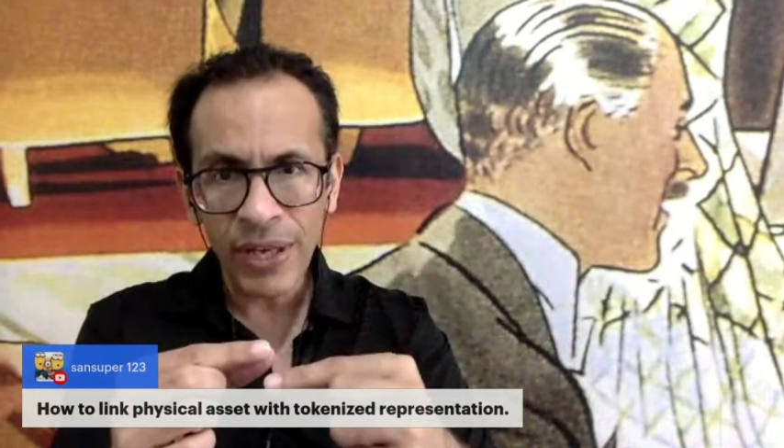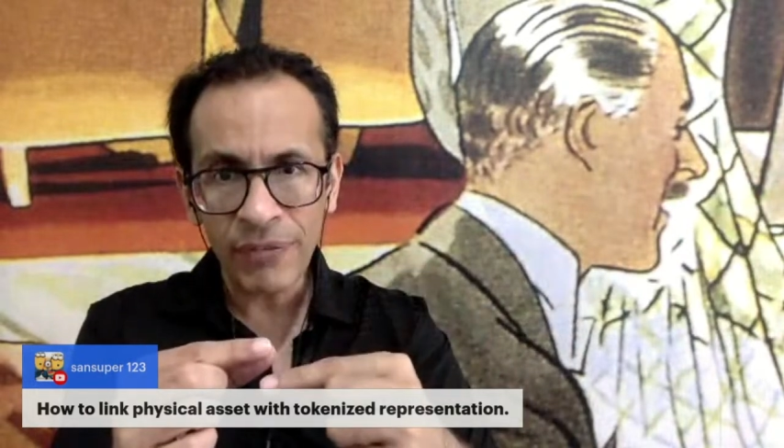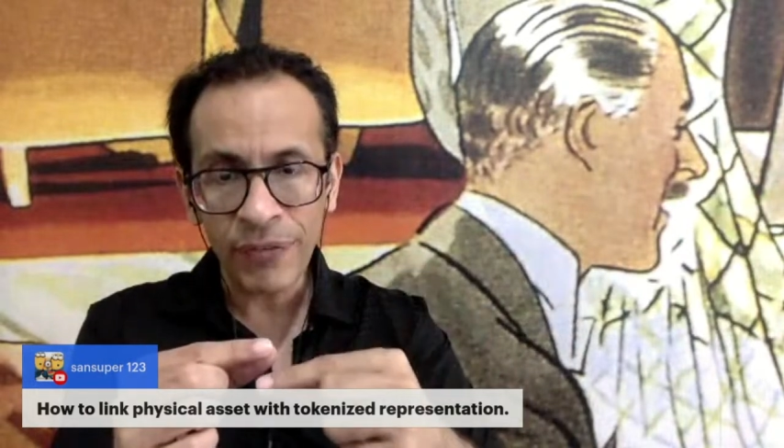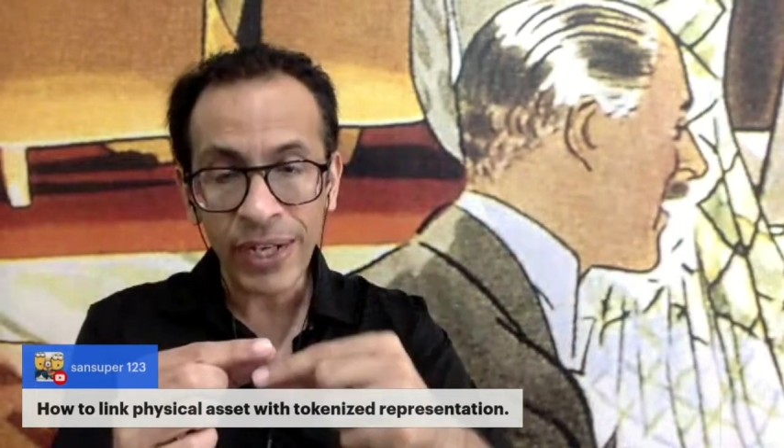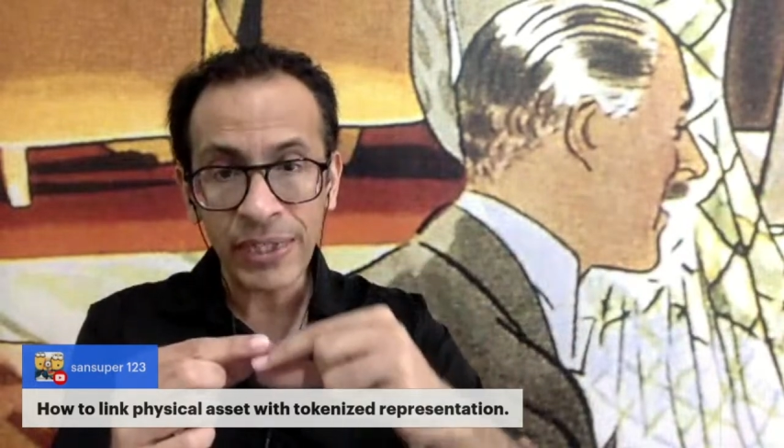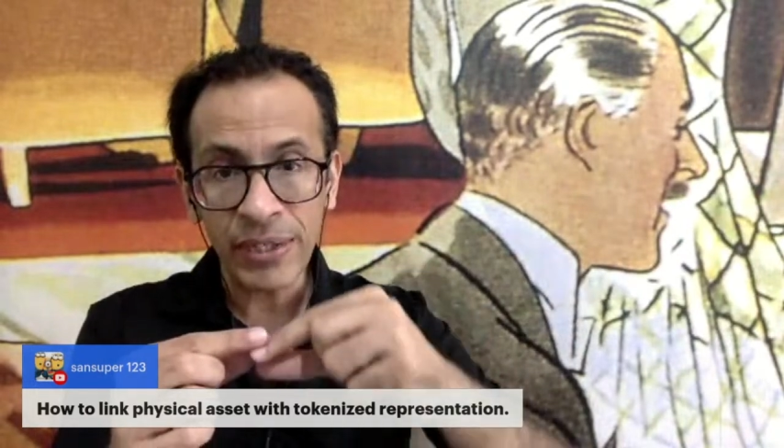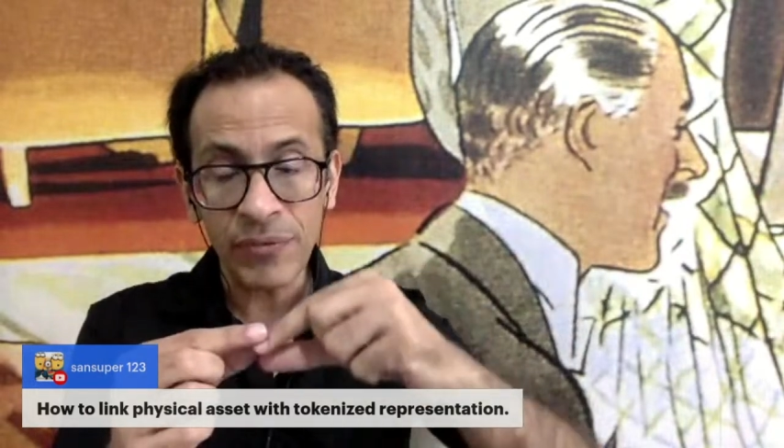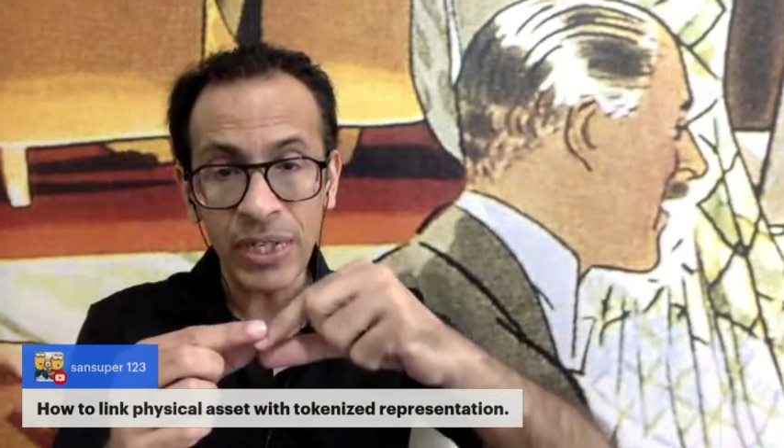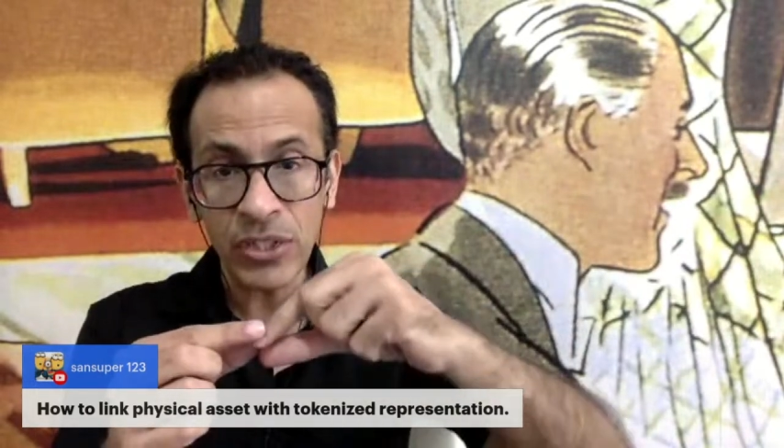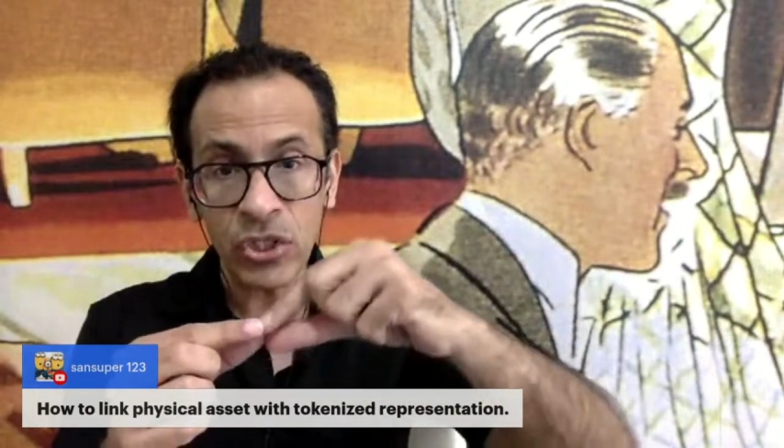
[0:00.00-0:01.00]

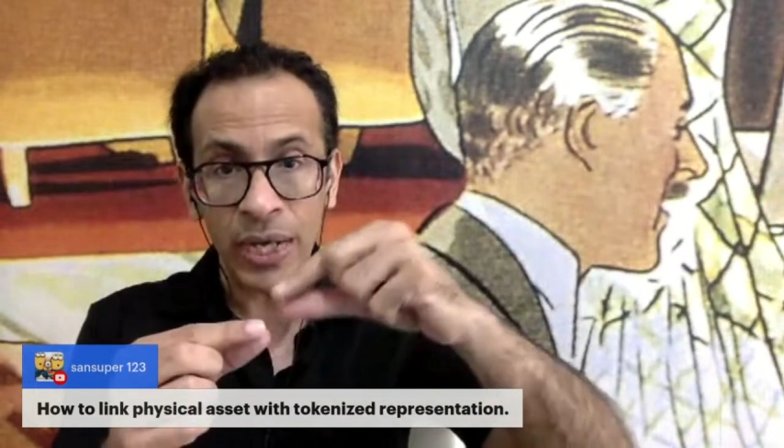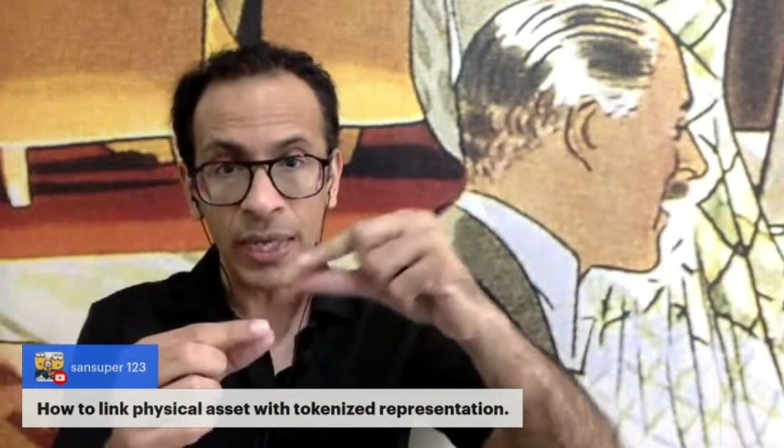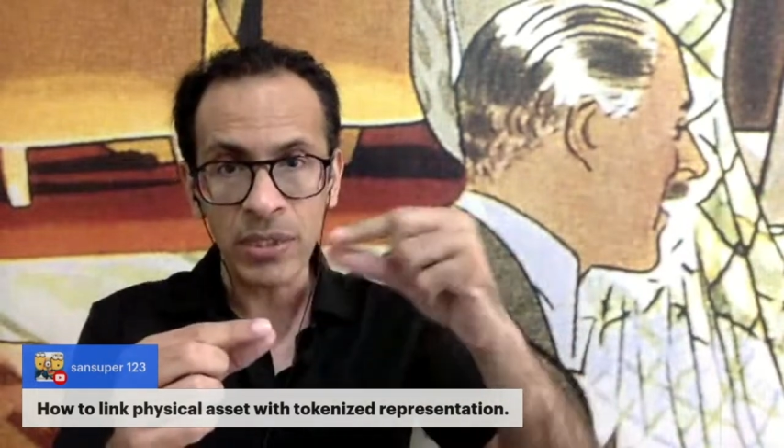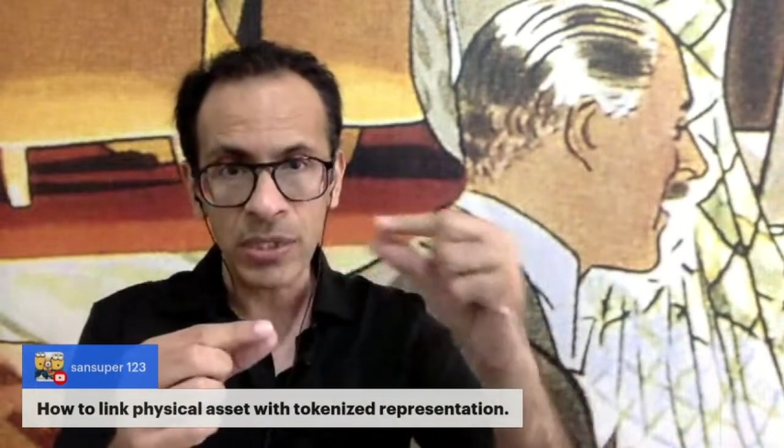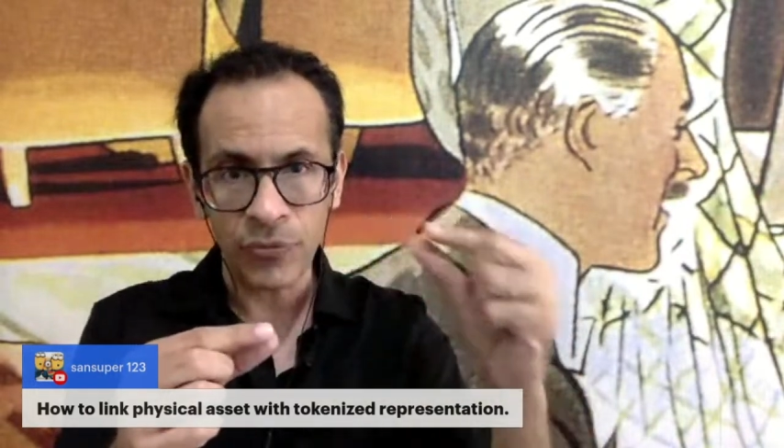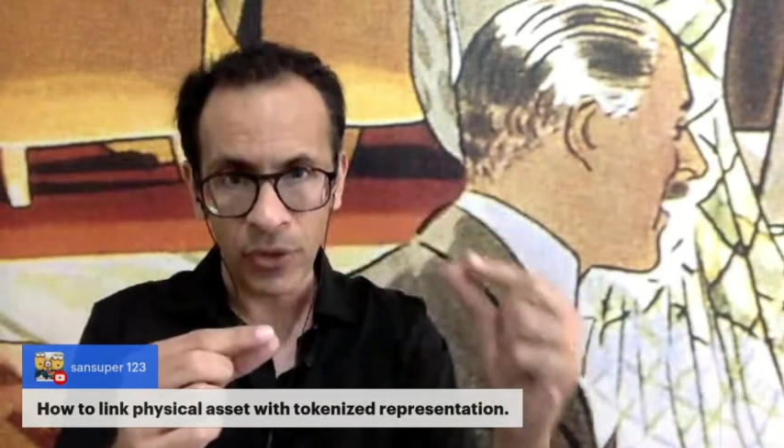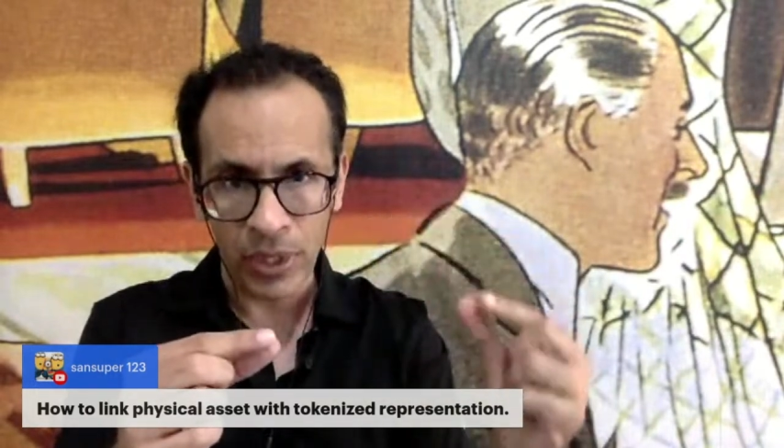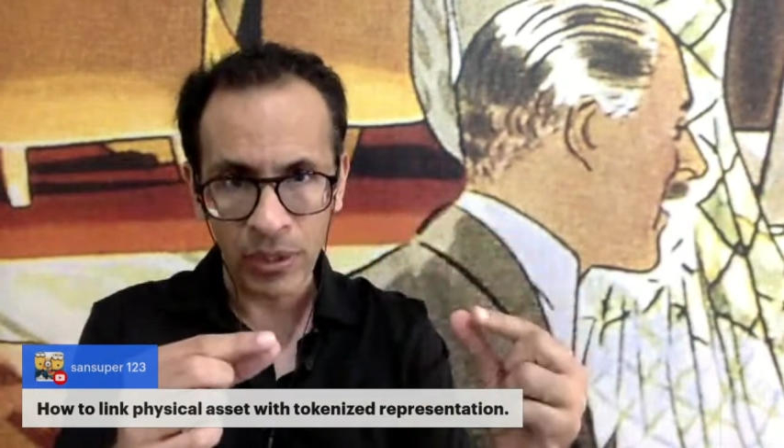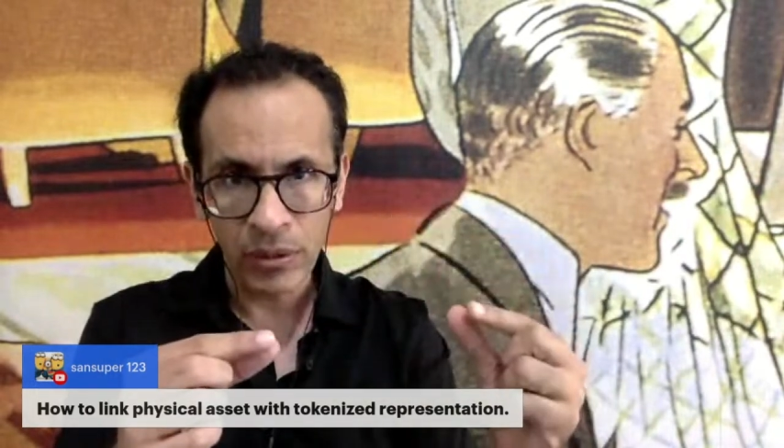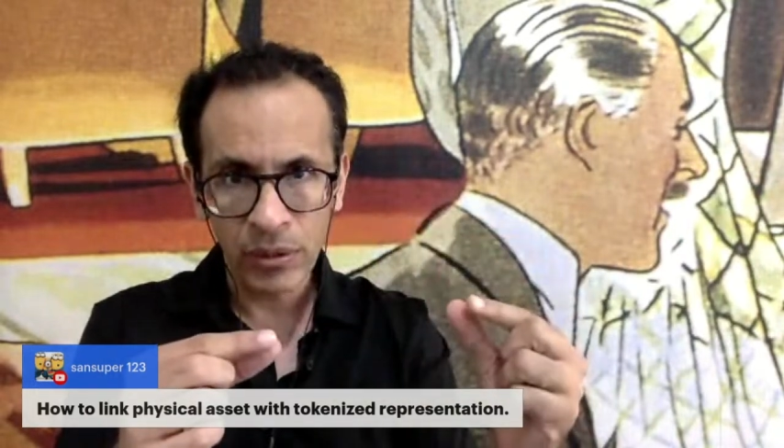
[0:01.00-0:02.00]
effectively
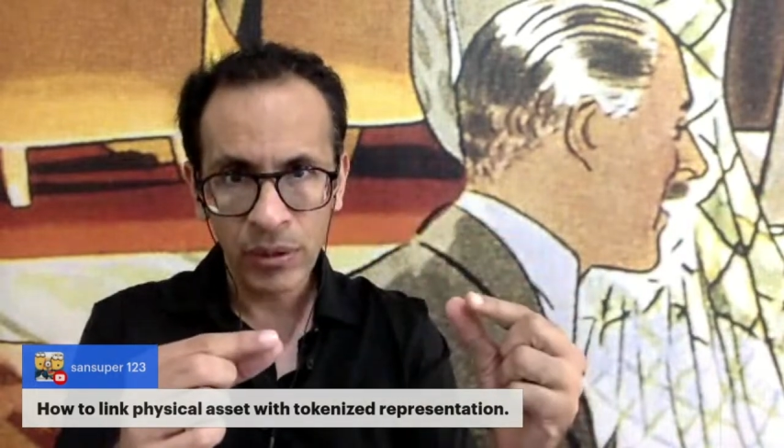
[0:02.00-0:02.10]
transferred